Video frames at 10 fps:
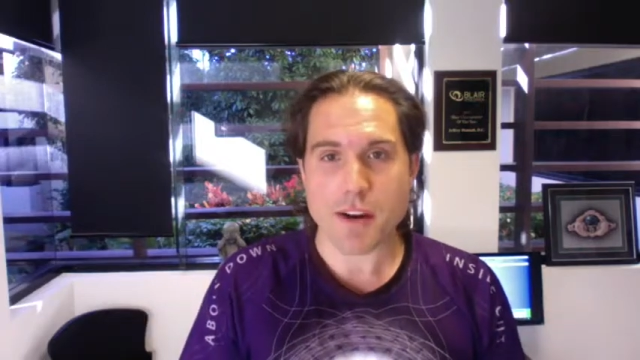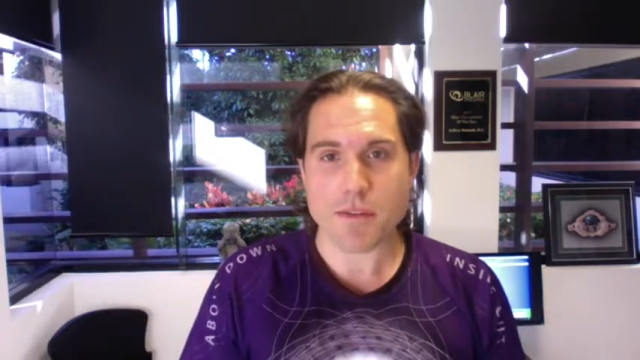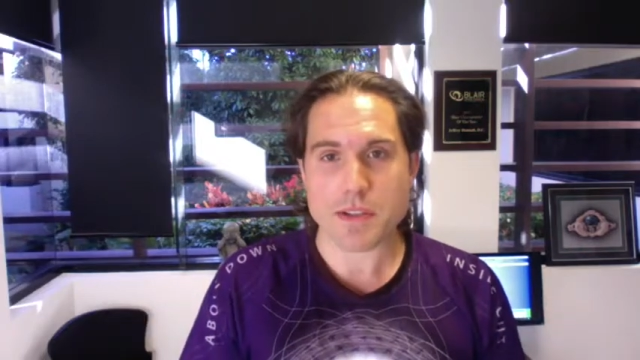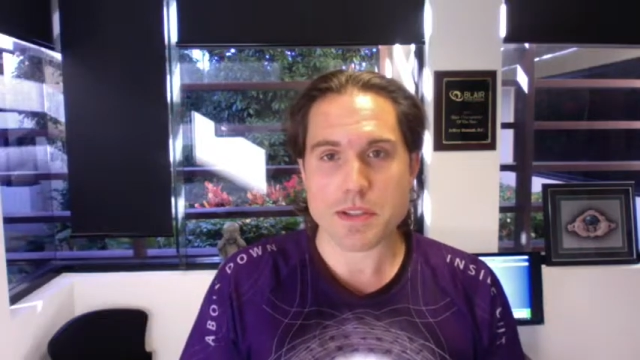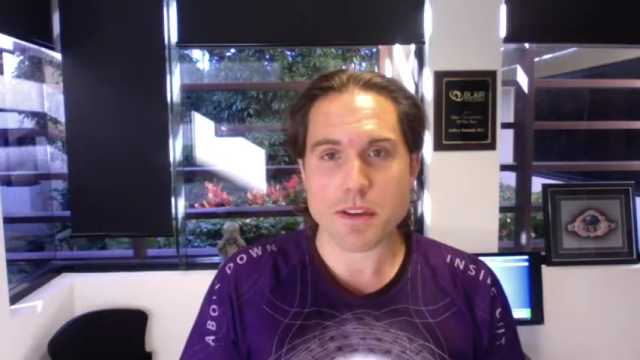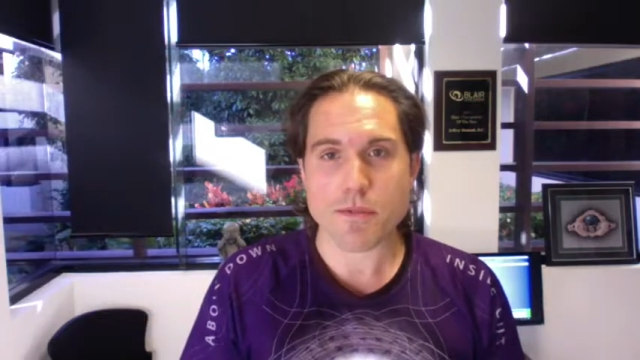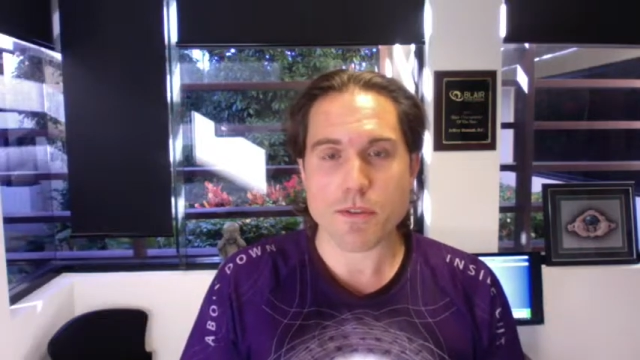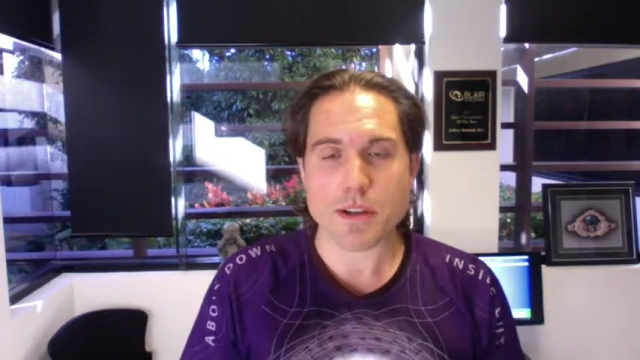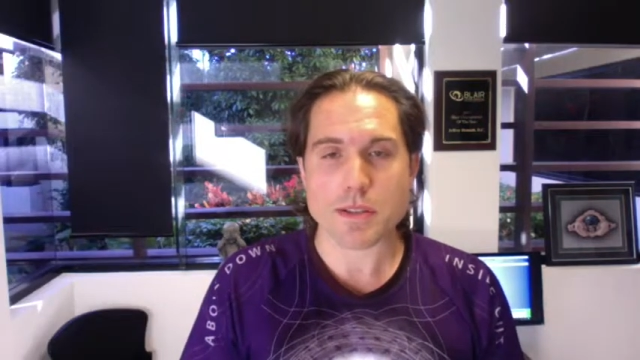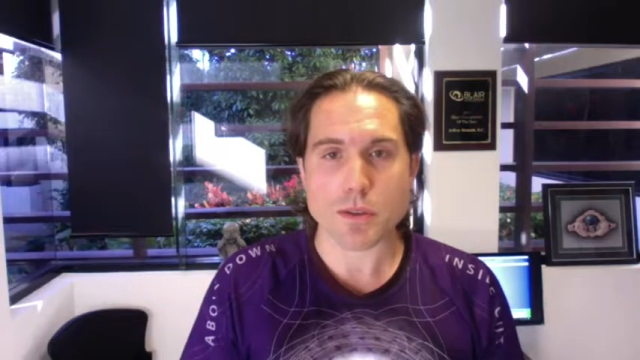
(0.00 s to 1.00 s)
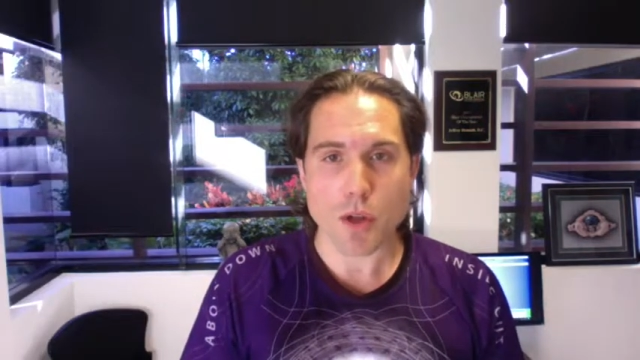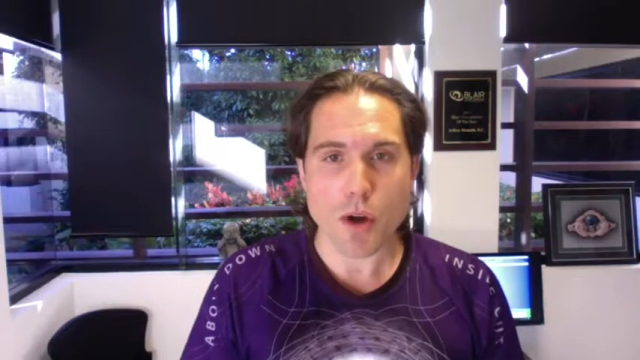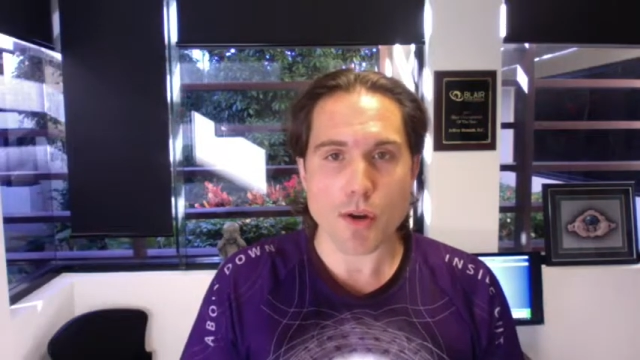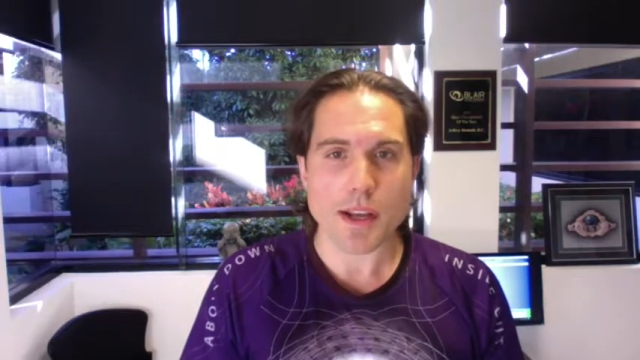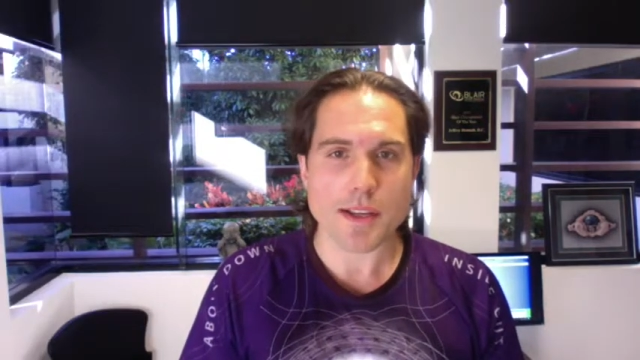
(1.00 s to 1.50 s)
of itself for as
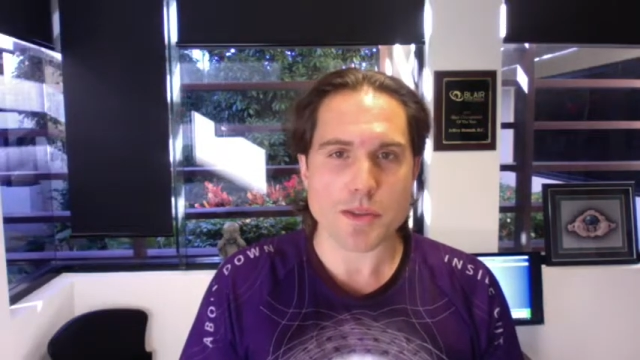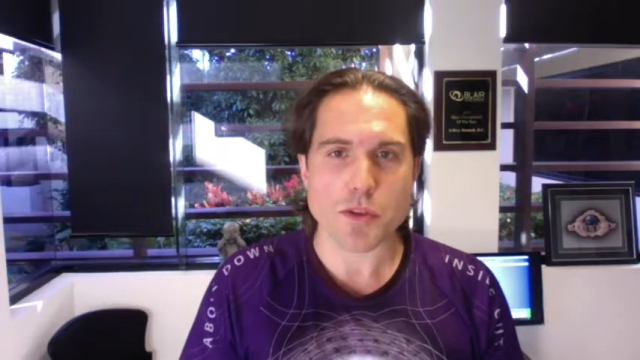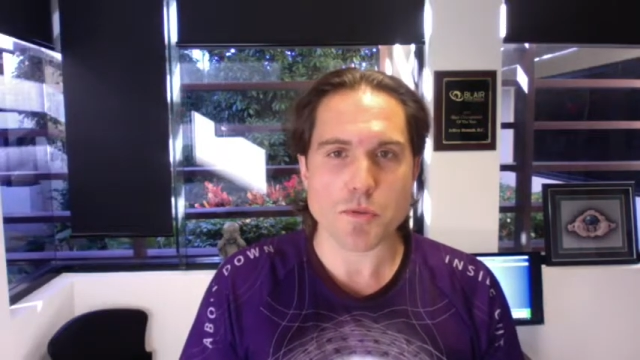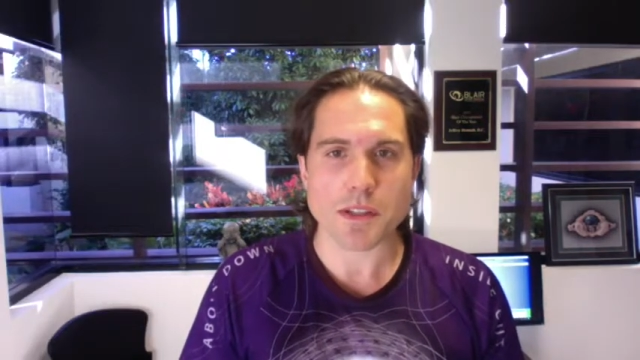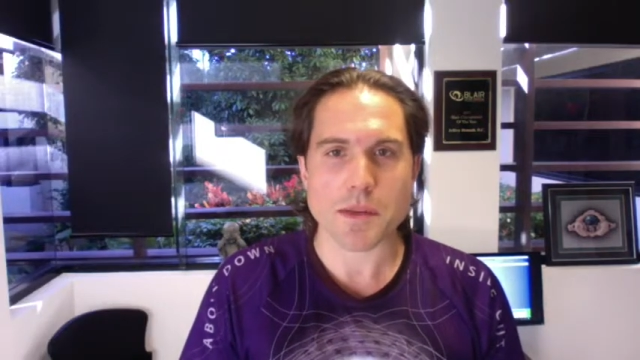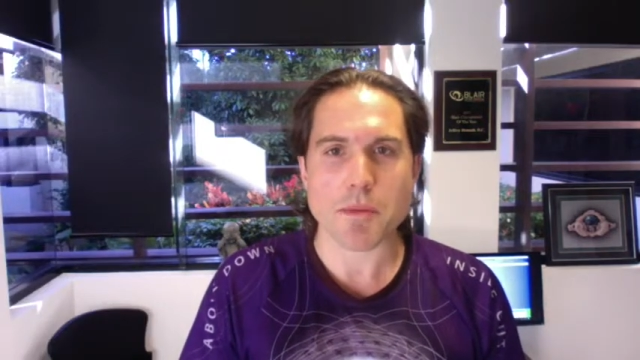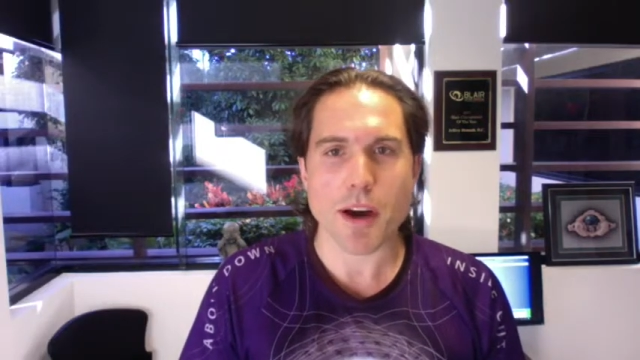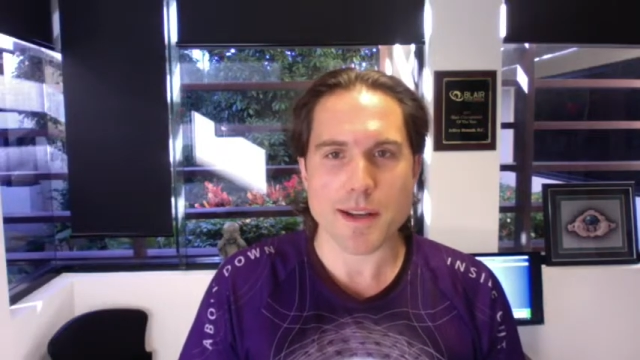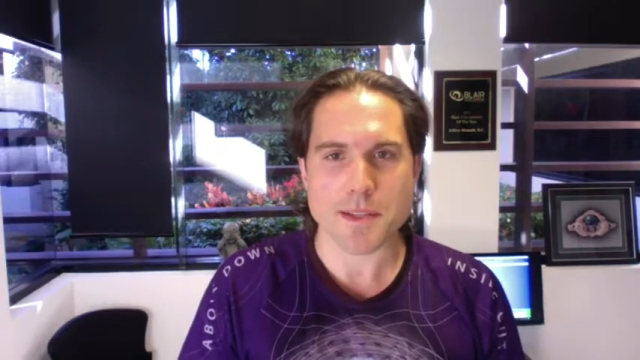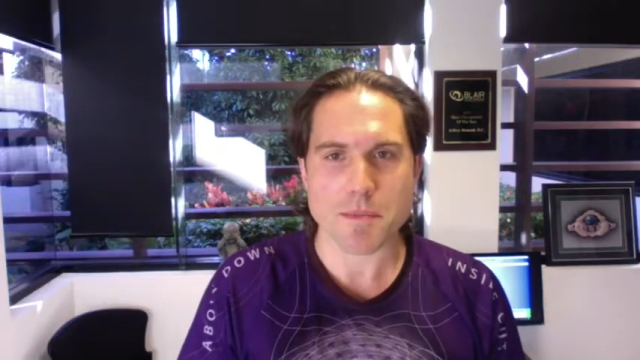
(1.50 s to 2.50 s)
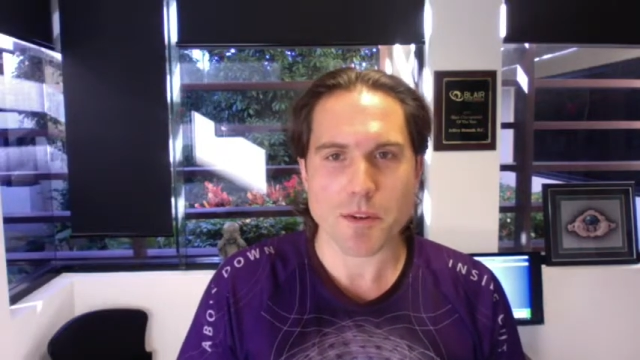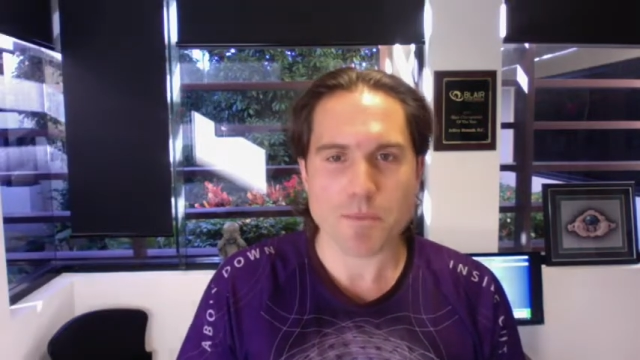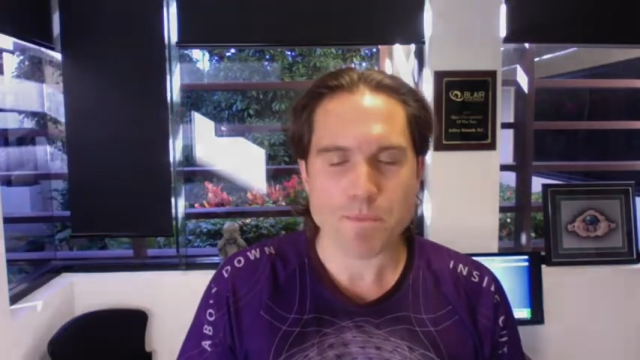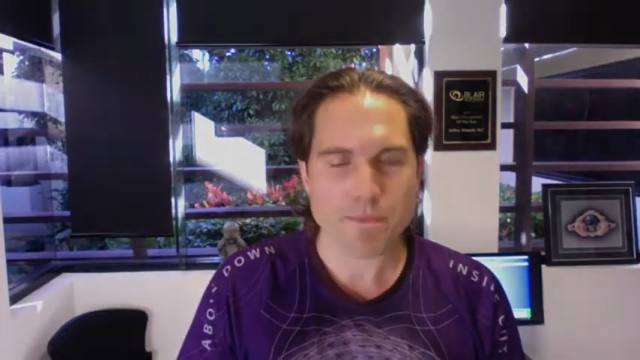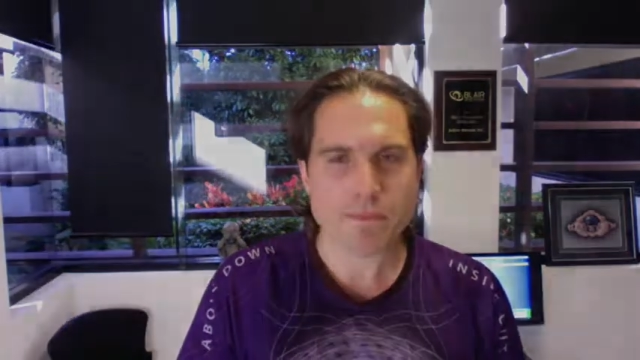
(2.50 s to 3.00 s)
long as humanly possible.
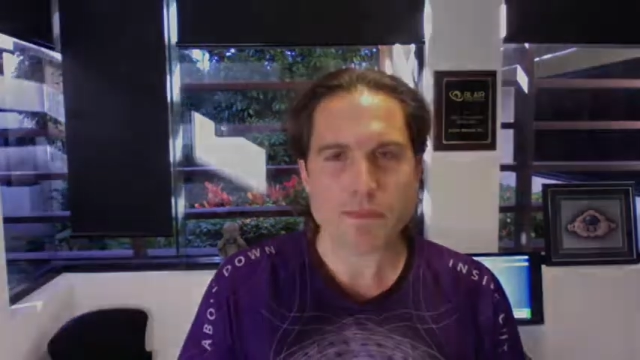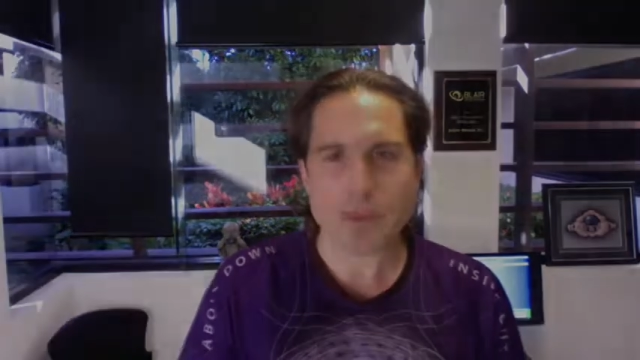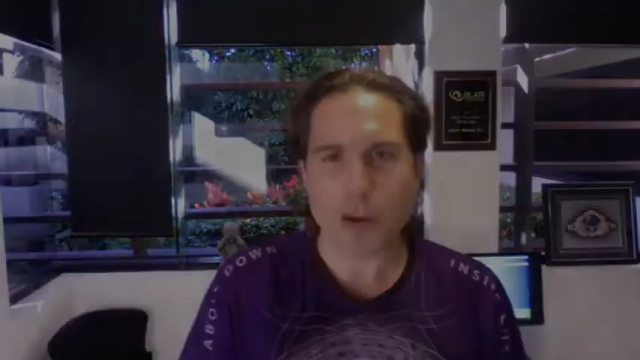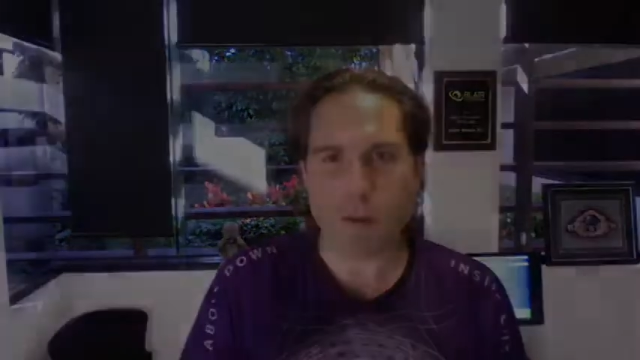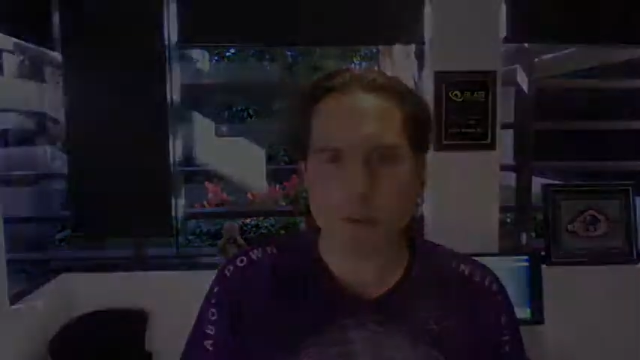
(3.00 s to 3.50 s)
I hope